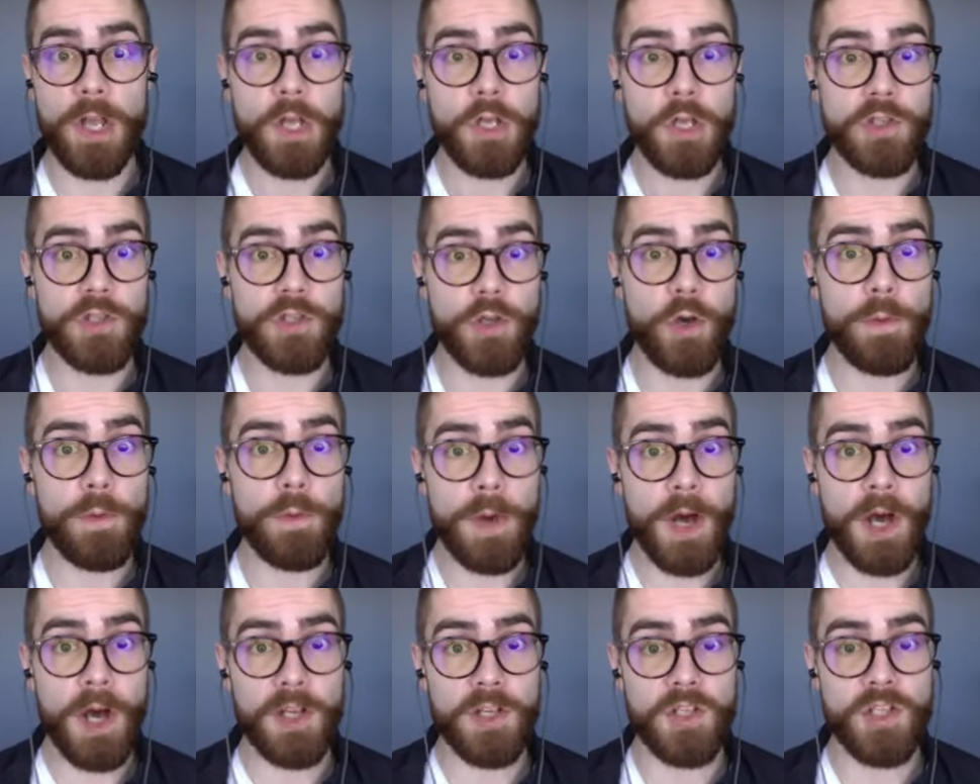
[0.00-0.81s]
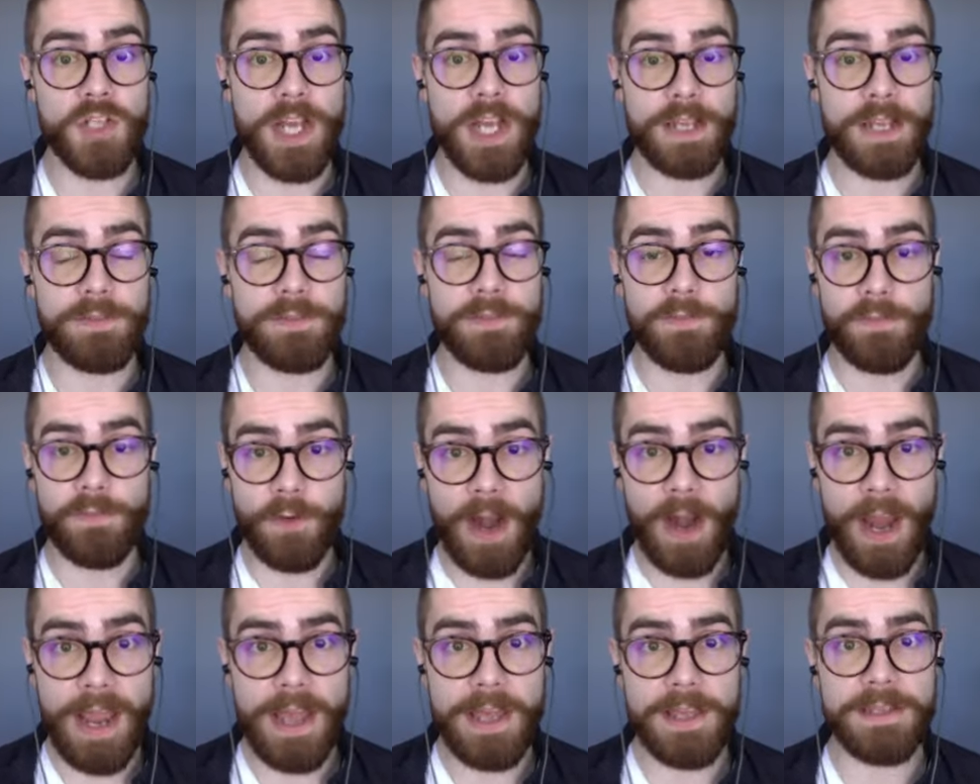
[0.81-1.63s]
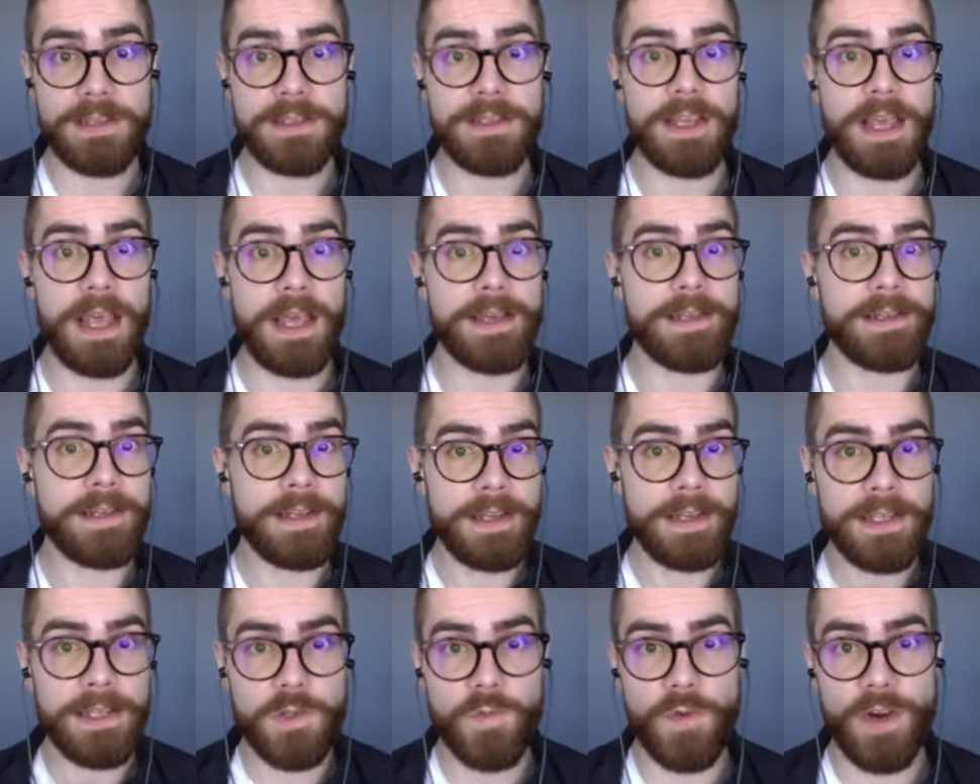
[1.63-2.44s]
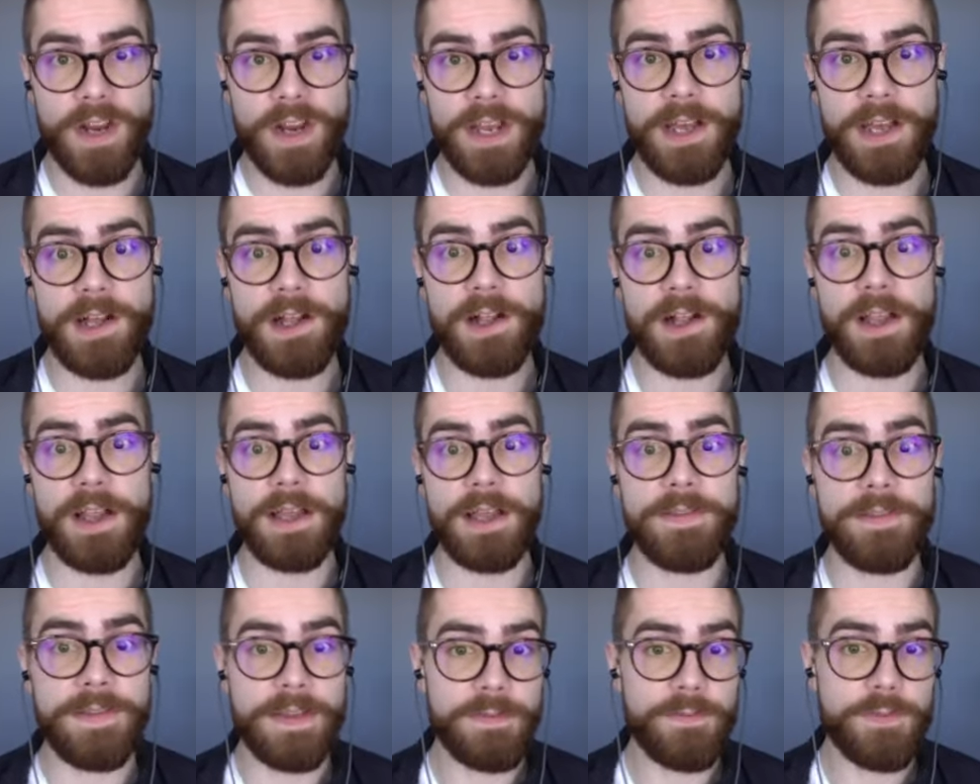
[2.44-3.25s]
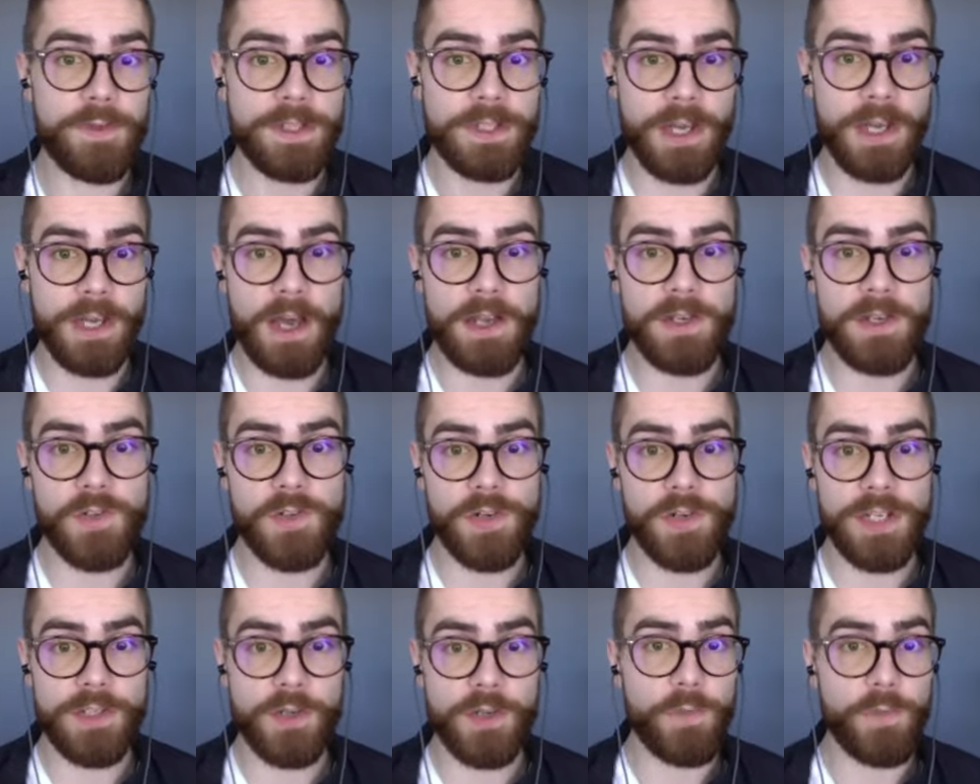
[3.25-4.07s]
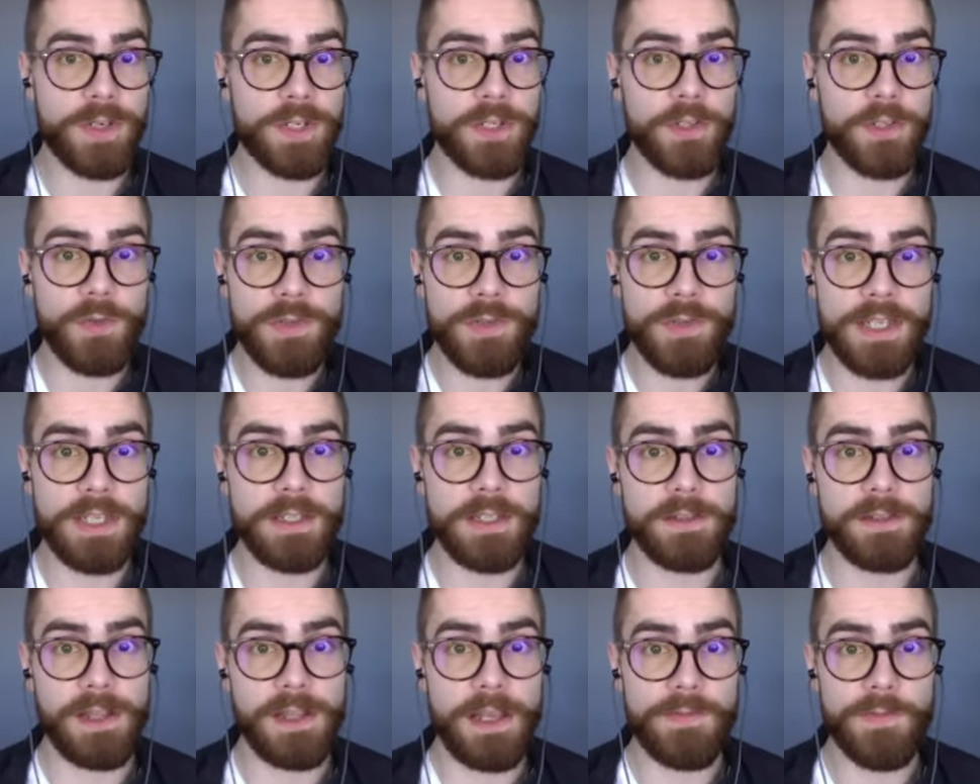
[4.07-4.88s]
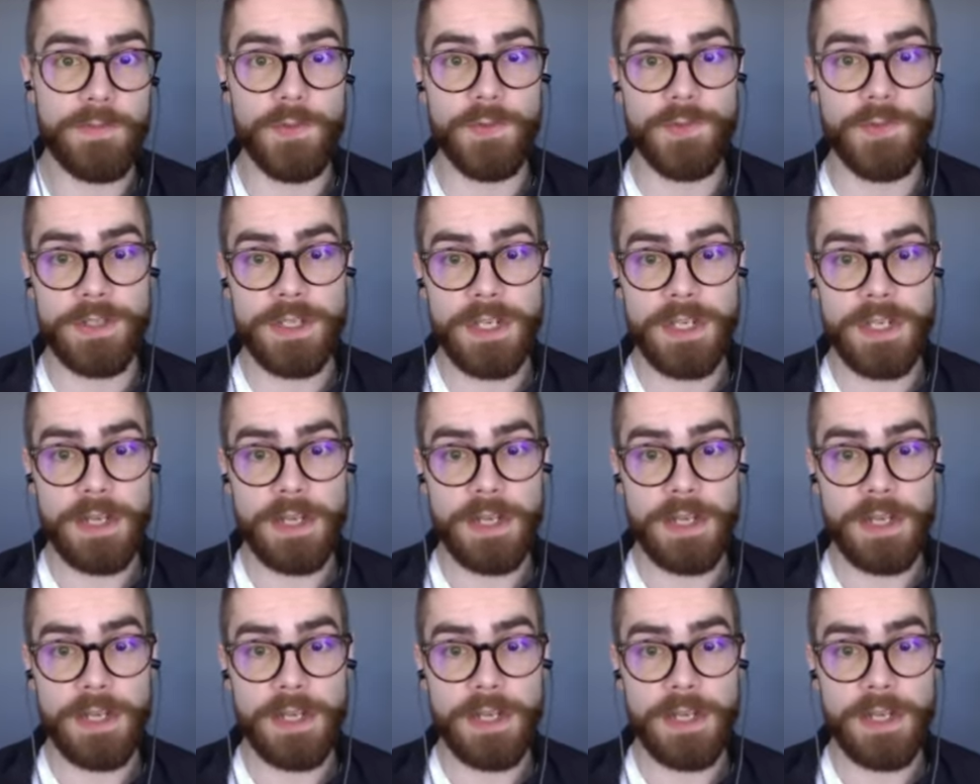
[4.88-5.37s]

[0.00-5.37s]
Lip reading: so much that France and Israel and different countries are reducing the levels.